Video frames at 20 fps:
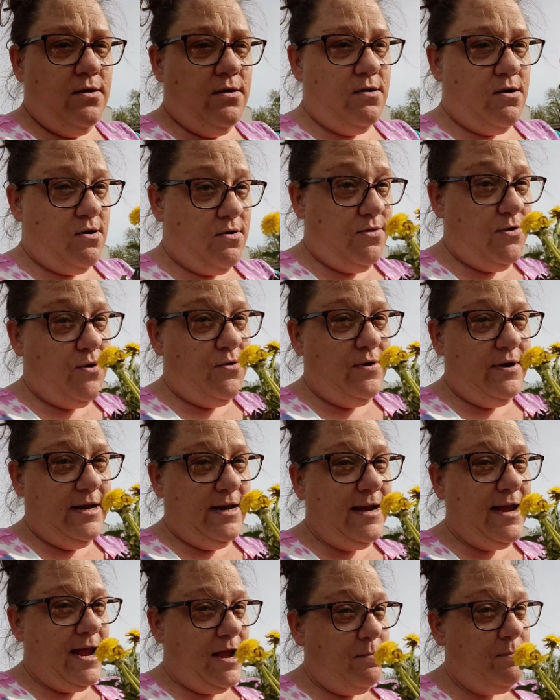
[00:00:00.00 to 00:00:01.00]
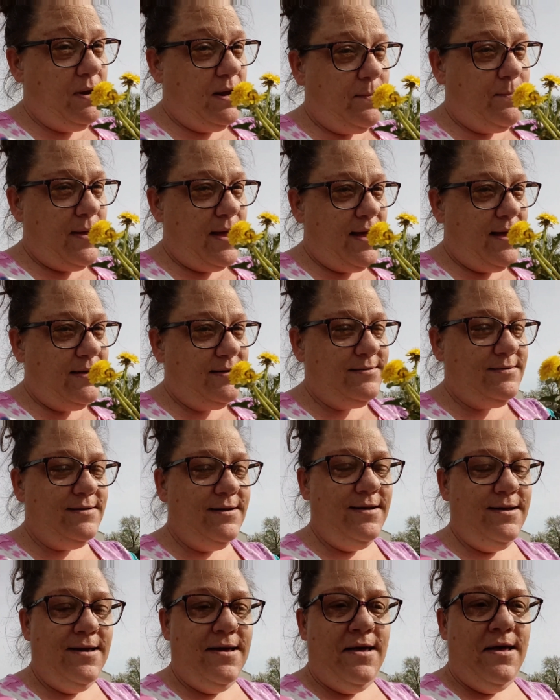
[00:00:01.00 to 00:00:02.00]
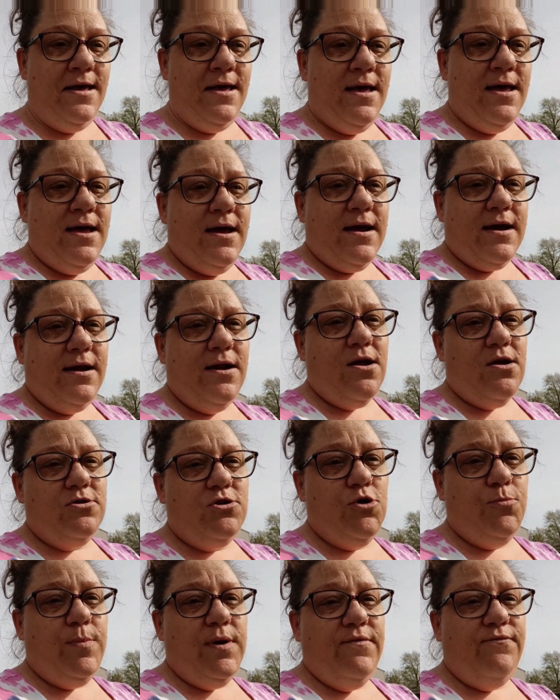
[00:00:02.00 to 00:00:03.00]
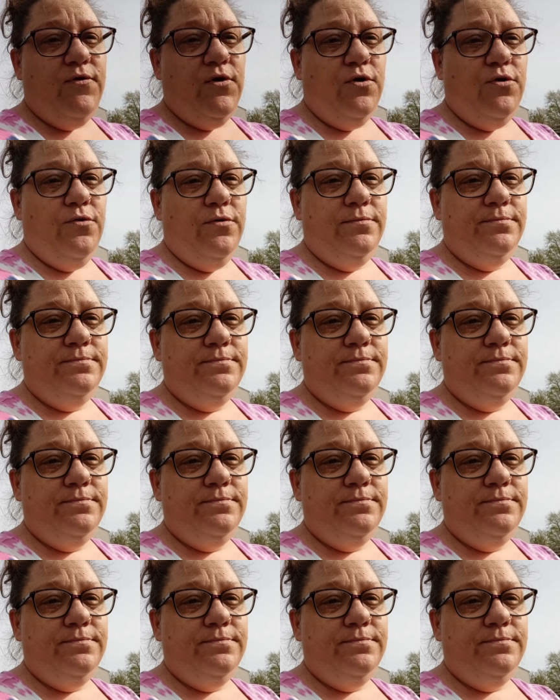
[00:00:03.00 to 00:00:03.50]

although it can be a pest, can also be food.